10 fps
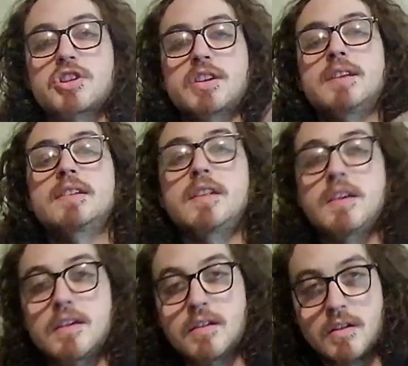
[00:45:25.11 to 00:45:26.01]
connected
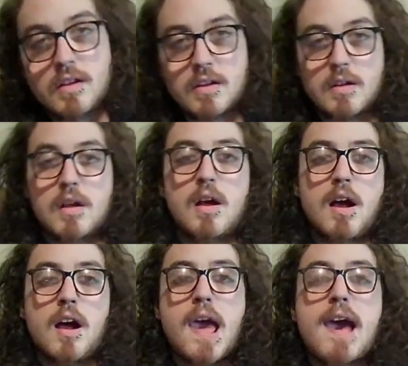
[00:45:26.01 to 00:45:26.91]

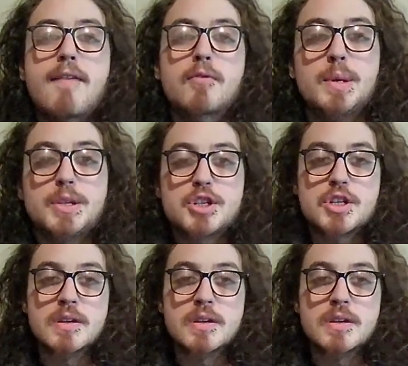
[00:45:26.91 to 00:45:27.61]
average.